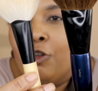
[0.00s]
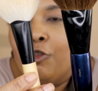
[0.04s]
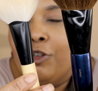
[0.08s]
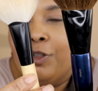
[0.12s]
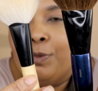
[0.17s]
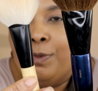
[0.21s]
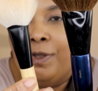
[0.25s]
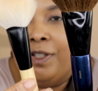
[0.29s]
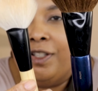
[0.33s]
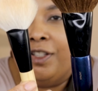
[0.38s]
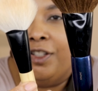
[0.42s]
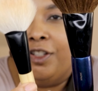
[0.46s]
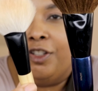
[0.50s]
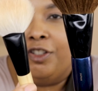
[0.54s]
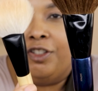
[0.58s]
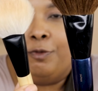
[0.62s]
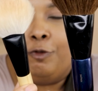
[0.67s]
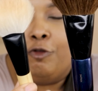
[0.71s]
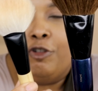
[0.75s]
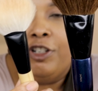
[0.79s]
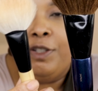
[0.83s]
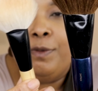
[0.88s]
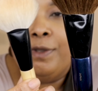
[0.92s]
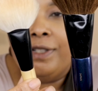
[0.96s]
of
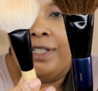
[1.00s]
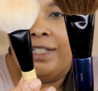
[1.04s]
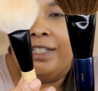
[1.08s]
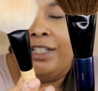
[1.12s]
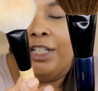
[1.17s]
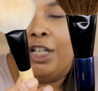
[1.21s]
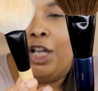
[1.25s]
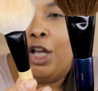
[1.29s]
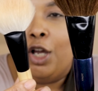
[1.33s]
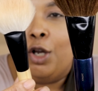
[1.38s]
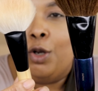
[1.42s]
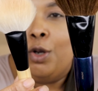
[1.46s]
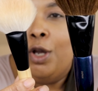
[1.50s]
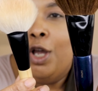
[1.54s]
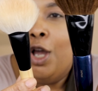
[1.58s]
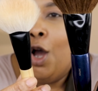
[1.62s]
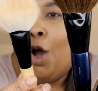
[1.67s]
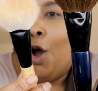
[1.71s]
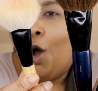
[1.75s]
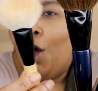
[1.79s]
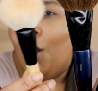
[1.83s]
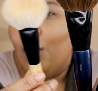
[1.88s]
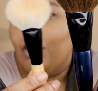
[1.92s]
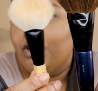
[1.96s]
Christmases ago.
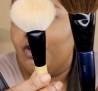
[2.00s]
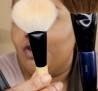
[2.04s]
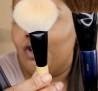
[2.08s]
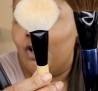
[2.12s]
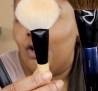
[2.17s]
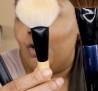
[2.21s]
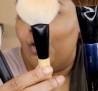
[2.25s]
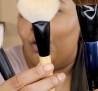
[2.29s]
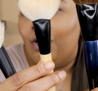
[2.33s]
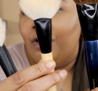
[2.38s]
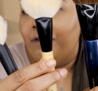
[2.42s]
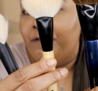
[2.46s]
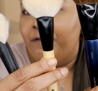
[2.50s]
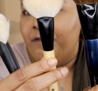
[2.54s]
Also a